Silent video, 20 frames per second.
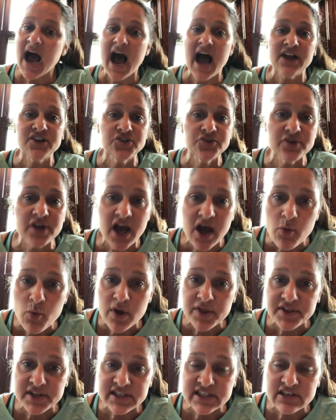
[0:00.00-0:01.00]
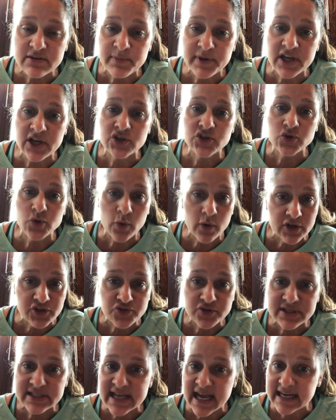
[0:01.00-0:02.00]
I do not want this to be a
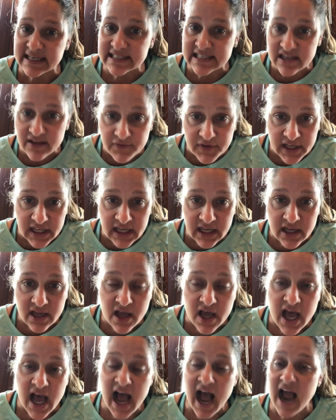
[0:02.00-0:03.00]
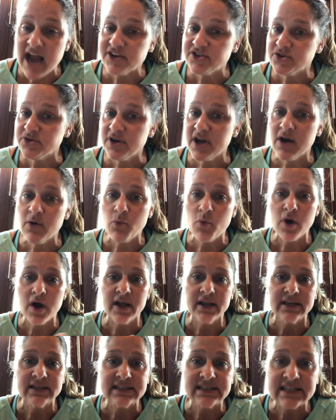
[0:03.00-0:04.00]
torturous activity. I do not
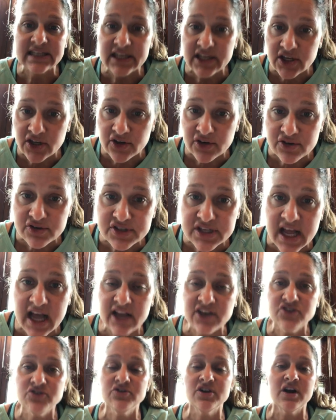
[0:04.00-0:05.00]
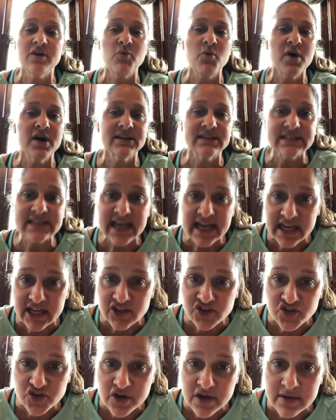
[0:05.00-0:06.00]
want tears. I do not want
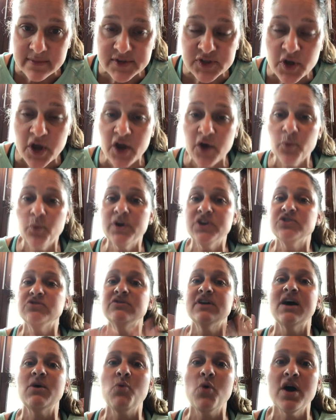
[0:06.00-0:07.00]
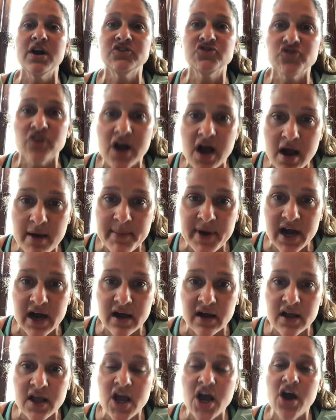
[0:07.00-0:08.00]
tantrums. We do not want
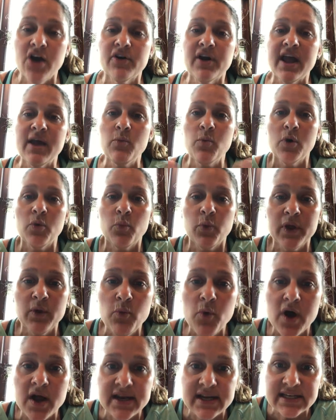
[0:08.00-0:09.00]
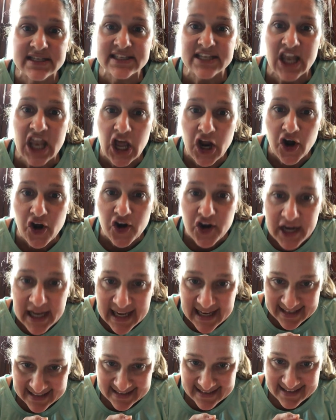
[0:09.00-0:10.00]
drama. Okay, what we want is
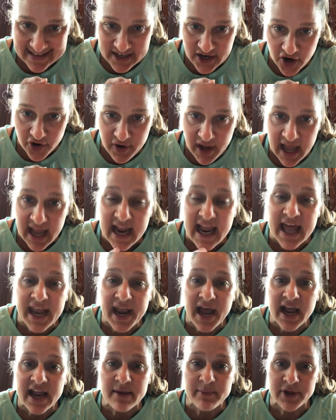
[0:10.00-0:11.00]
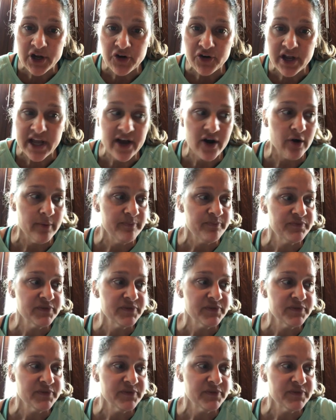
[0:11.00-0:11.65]
learning. Okay, and I am here to help.